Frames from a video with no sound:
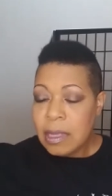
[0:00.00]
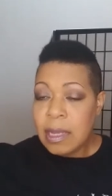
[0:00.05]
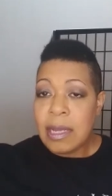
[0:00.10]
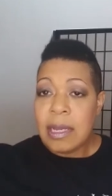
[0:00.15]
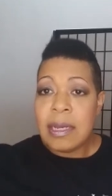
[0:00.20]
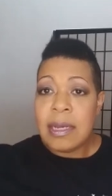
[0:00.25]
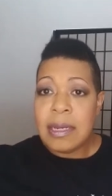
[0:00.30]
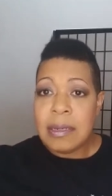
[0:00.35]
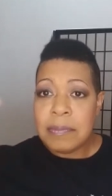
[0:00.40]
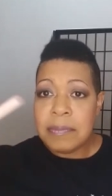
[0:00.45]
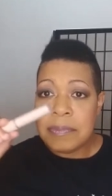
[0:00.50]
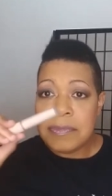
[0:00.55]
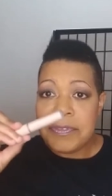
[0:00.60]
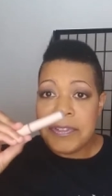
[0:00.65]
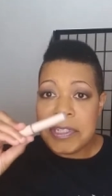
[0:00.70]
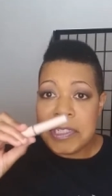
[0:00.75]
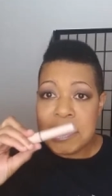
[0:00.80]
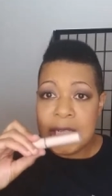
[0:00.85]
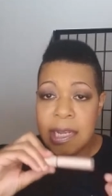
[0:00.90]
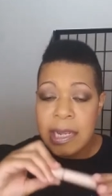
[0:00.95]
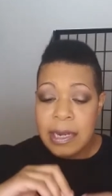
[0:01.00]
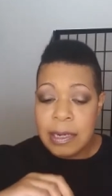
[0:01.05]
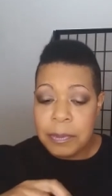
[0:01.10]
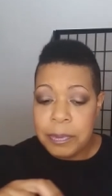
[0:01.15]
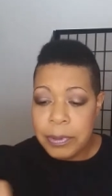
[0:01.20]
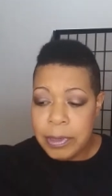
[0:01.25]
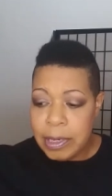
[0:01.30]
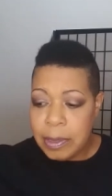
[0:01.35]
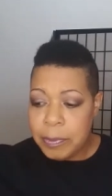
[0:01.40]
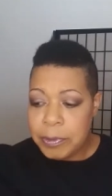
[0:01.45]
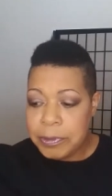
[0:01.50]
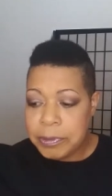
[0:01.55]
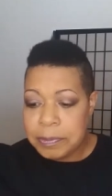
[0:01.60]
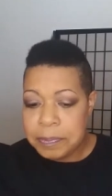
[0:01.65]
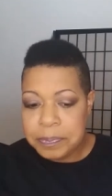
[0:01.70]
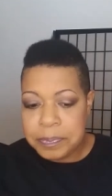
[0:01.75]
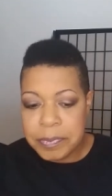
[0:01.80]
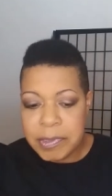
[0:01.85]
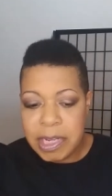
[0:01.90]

um, Fenty Eye Primer.